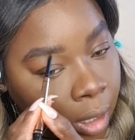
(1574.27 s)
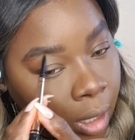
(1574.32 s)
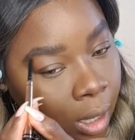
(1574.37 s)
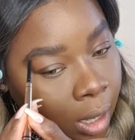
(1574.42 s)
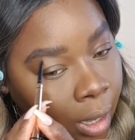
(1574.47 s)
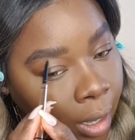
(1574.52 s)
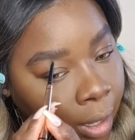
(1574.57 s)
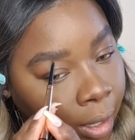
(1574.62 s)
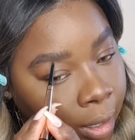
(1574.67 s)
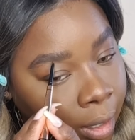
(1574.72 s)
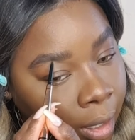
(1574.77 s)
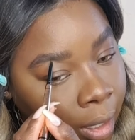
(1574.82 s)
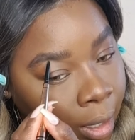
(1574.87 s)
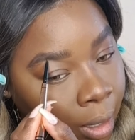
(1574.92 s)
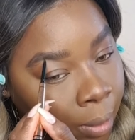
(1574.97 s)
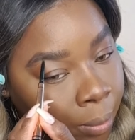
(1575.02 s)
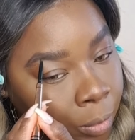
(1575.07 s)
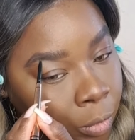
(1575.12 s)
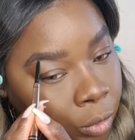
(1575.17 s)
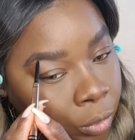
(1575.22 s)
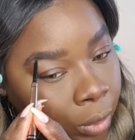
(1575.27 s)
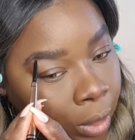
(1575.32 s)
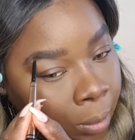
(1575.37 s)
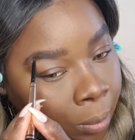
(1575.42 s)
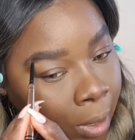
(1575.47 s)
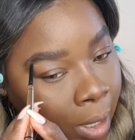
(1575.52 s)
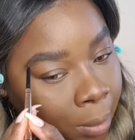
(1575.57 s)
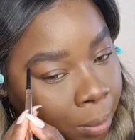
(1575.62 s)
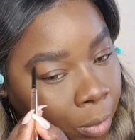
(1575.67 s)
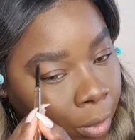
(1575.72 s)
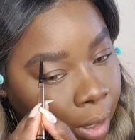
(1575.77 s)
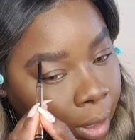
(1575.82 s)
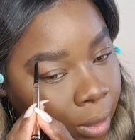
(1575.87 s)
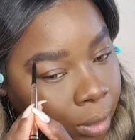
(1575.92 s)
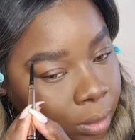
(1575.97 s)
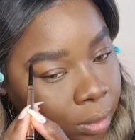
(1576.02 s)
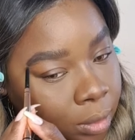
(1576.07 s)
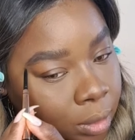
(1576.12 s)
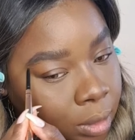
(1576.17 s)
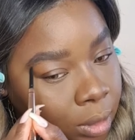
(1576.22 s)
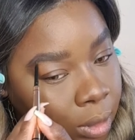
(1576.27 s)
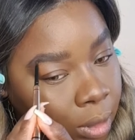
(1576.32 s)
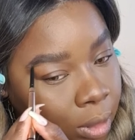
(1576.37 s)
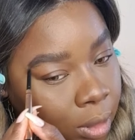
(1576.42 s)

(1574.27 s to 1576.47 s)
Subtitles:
I am doing my brows.